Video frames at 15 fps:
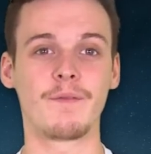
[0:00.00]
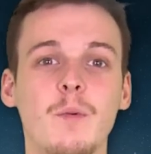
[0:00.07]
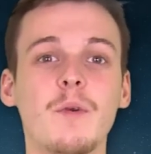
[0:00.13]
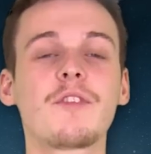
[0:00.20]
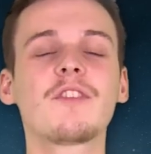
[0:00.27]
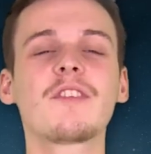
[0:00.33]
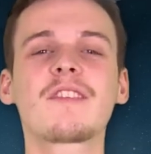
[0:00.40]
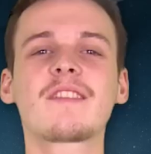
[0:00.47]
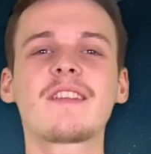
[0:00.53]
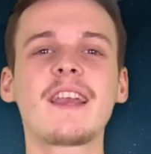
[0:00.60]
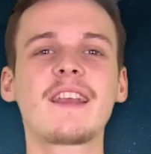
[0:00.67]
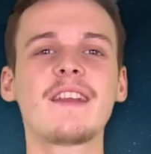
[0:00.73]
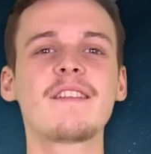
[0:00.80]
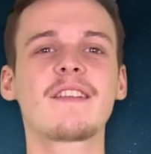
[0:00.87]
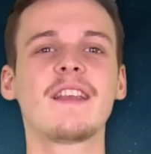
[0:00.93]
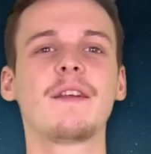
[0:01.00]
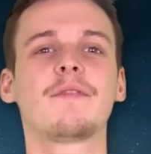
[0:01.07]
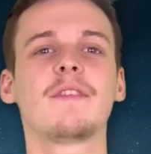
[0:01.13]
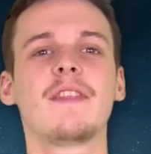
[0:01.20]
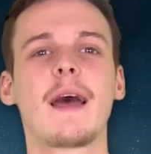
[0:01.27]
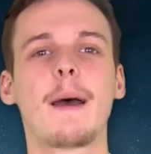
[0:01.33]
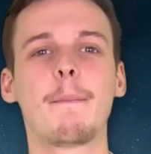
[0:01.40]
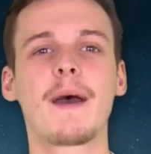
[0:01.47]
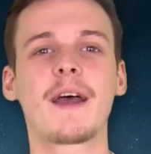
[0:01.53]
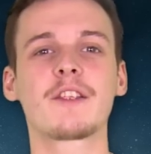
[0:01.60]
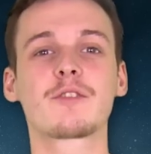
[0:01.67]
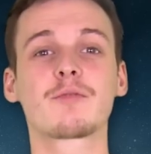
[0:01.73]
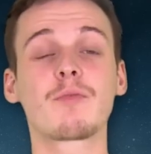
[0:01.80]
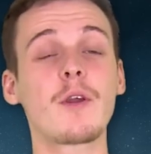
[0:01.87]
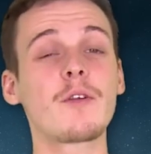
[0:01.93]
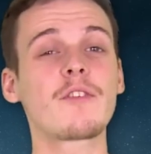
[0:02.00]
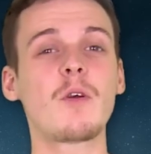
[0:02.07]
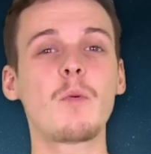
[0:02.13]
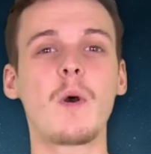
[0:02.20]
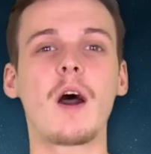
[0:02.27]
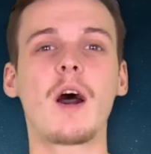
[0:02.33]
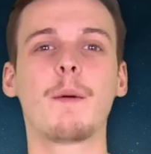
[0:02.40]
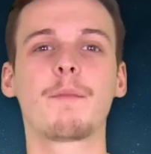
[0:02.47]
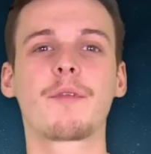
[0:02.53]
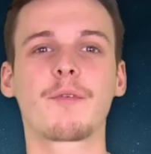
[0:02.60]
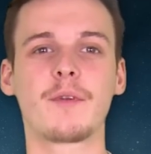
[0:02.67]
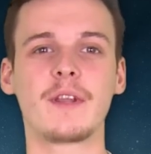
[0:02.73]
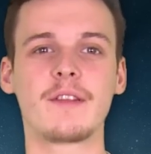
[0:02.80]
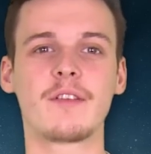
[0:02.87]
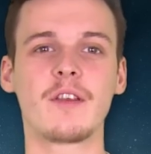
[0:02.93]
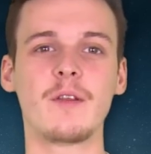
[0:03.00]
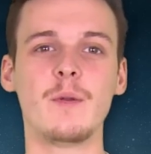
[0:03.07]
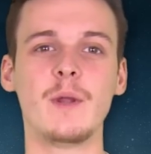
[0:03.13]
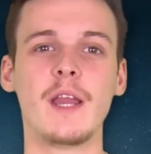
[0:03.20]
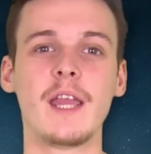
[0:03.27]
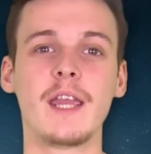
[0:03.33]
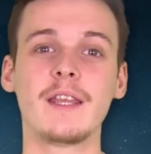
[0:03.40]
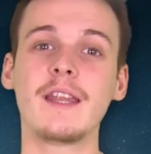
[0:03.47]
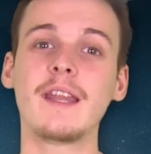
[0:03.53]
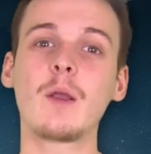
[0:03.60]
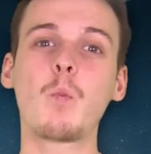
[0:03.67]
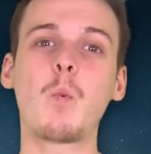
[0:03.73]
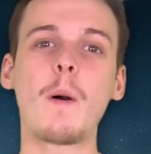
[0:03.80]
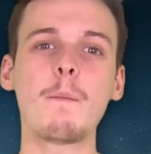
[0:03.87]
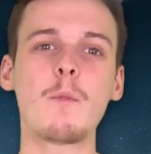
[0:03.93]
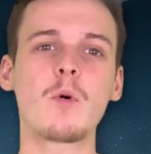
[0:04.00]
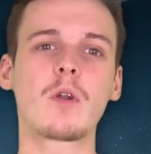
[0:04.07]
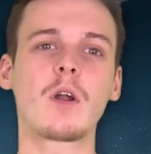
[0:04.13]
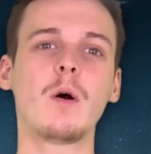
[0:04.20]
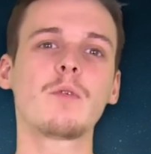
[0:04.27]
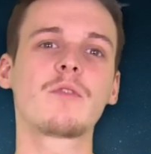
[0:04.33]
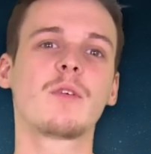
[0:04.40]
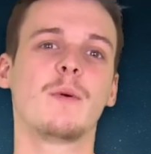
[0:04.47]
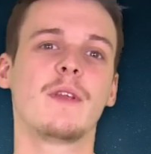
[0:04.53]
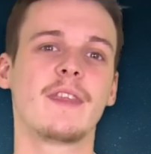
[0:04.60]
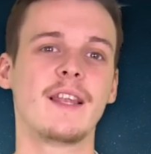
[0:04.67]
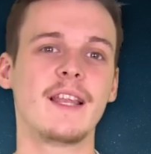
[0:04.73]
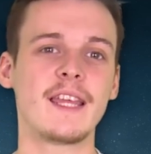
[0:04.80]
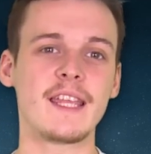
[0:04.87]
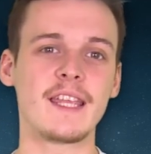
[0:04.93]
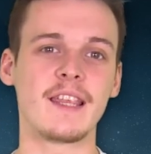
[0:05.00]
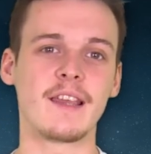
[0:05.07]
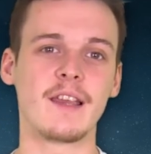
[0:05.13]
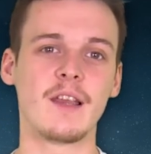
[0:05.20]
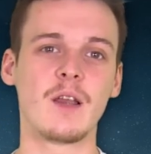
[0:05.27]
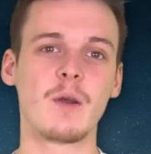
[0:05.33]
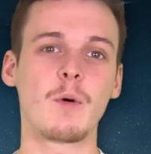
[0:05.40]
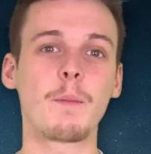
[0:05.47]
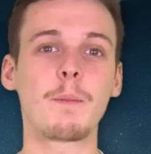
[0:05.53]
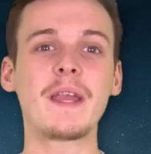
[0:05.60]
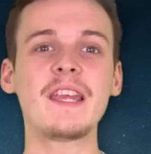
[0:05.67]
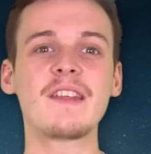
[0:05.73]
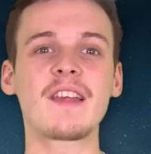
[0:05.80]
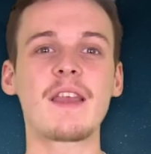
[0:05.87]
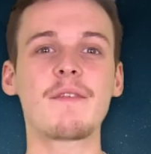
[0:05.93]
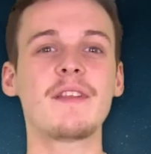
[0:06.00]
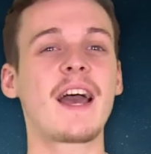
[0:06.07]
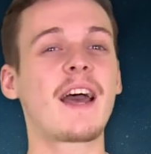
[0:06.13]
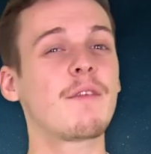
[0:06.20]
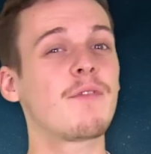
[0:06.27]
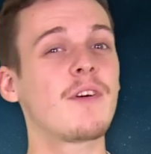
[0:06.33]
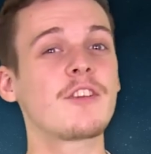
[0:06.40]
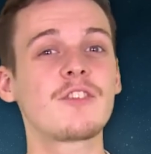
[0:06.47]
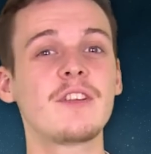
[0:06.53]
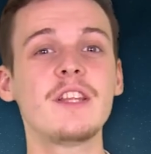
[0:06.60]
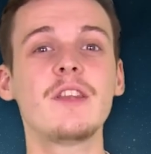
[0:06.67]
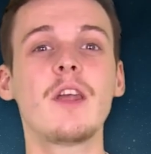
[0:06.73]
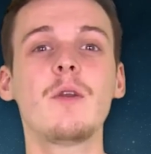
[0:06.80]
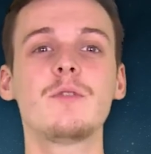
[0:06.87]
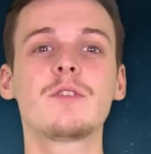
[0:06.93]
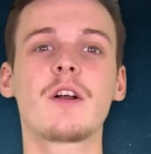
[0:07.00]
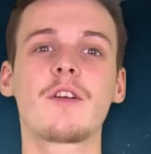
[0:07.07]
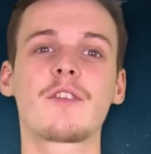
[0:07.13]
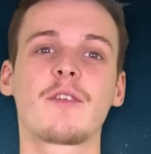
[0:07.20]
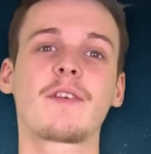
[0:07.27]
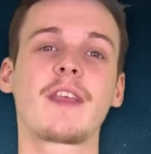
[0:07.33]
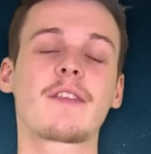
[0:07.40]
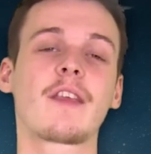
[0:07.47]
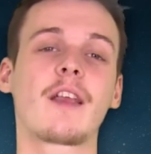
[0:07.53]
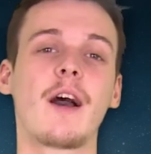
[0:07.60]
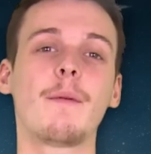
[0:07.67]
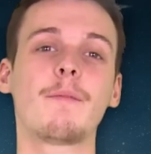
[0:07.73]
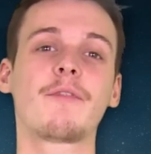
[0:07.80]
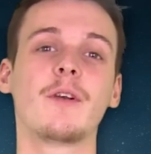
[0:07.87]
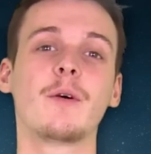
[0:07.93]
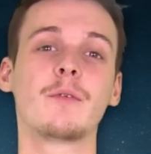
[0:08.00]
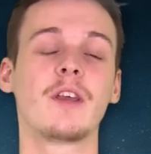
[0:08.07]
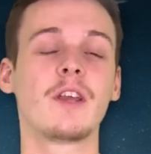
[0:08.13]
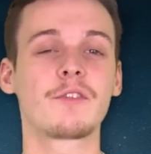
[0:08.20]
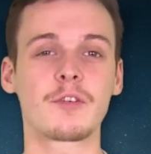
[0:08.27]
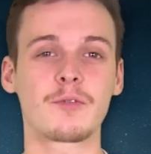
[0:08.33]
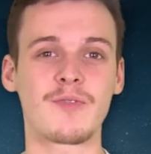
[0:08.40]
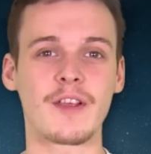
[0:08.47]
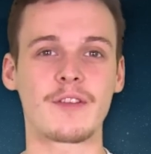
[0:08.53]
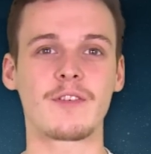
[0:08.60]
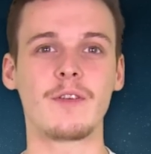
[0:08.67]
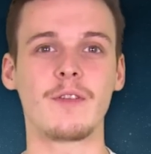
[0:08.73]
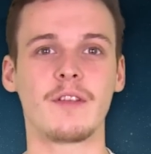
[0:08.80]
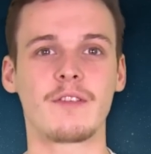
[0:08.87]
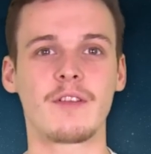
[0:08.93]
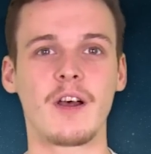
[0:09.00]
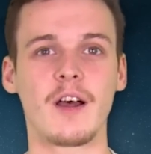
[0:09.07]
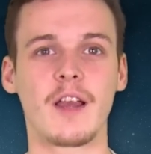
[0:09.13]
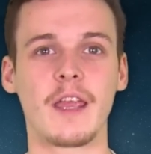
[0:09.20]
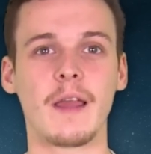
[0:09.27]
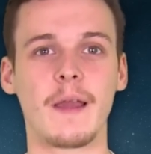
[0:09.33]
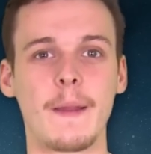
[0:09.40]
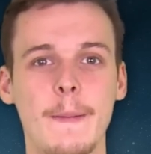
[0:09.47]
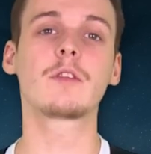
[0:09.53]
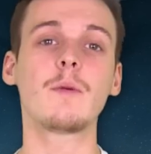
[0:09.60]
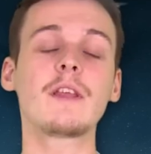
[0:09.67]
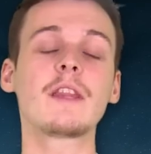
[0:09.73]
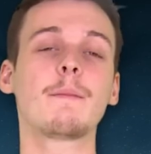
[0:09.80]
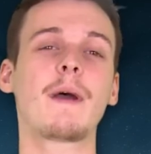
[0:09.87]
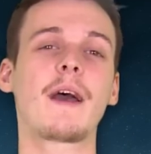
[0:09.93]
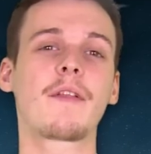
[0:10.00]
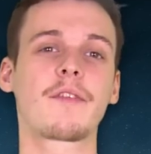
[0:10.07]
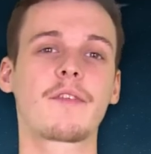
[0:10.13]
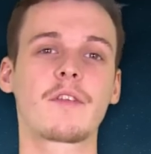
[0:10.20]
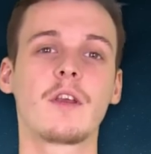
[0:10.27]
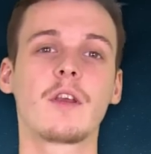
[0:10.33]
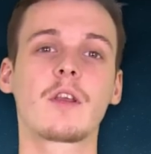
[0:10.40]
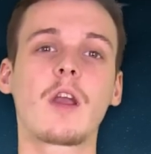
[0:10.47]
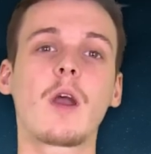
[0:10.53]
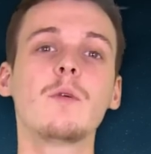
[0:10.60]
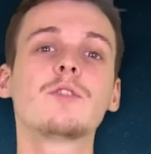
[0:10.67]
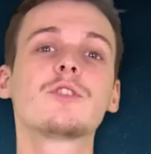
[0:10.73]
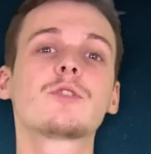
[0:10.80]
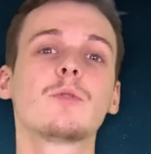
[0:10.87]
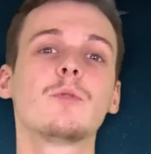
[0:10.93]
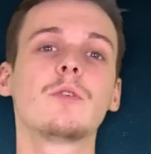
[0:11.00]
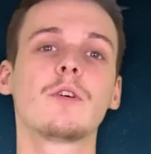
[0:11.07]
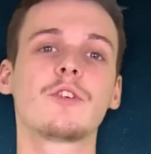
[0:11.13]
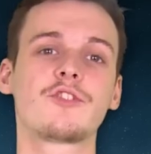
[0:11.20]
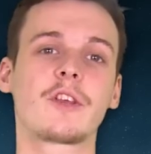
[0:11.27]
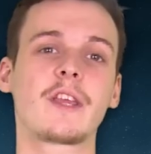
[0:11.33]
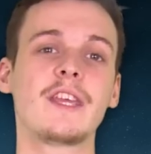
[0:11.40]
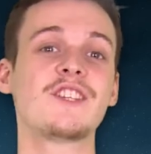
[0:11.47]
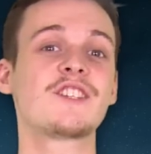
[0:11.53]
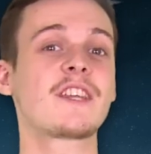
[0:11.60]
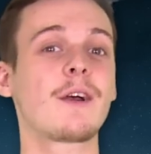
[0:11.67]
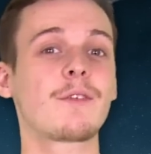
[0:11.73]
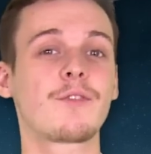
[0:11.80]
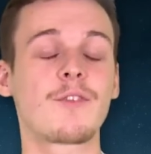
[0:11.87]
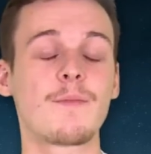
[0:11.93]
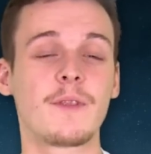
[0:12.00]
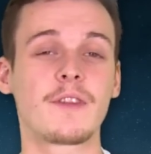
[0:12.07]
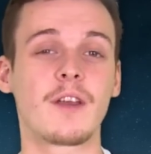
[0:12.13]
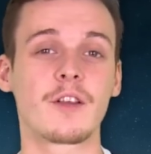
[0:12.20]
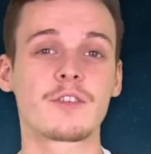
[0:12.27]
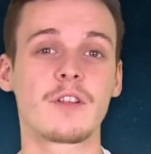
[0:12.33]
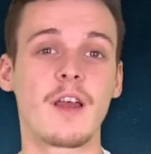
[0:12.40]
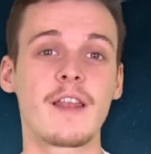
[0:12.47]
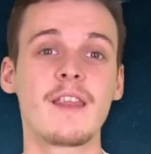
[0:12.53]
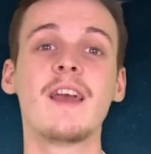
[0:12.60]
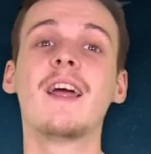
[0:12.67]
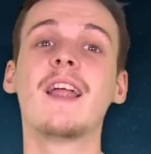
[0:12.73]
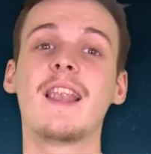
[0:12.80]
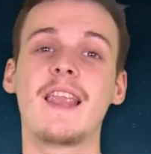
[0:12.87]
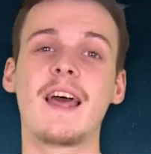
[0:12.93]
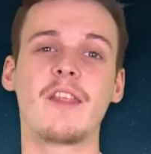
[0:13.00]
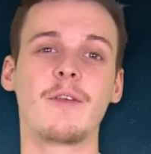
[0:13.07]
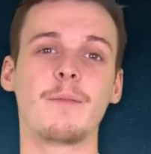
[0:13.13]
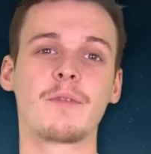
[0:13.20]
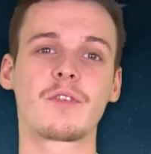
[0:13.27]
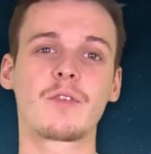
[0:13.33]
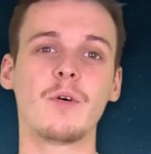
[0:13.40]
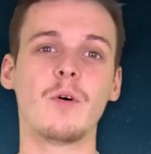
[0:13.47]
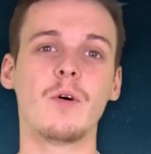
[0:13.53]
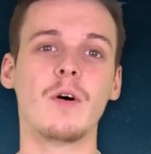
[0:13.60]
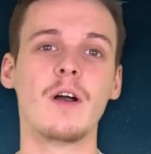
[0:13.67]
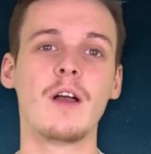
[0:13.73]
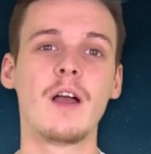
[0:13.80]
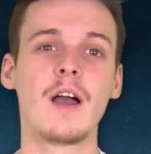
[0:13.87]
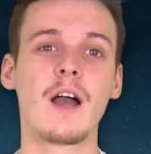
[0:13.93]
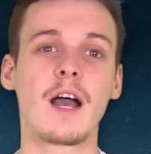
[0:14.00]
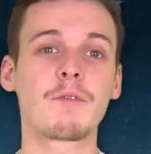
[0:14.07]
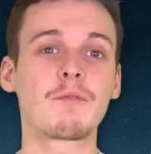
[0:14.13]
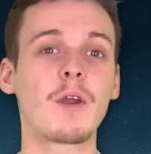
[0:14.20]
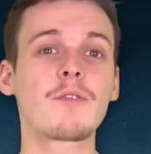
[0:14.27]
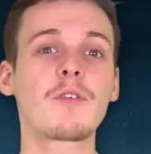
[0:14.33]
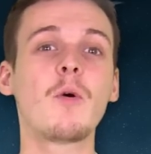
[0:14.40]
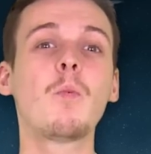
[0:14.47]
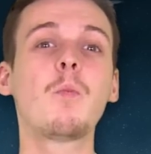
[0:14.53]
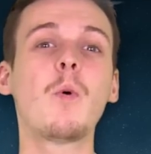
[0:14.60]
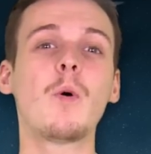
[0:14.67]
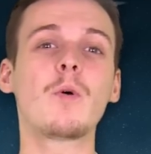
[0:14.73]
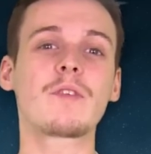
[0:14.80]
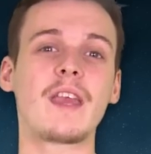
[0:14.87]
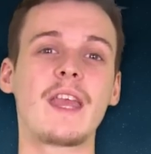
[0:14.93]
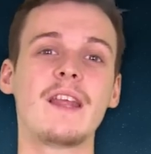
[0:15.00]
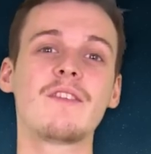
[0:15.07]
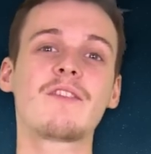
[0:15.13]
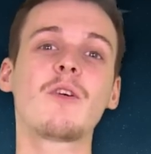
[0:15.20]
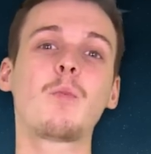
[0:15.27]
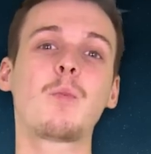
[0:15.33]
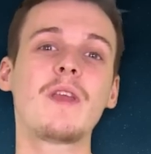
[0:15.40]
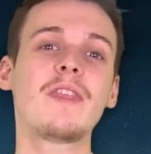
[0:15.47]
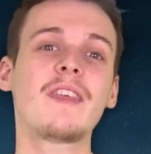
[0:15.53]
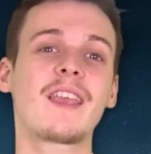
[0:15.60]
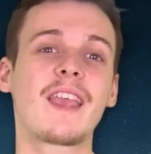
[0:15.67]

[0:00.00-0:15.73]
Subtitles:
With just seconds left in that match, Rosehill were up 3-2, needing one more goal to win the league, while Peacehaven had virtually no chance of getting upfield to rescue the tie. Doing the maths, coach Sean Logicky shouted from the touchline, "Let them score," and Rosehill walked it in to win the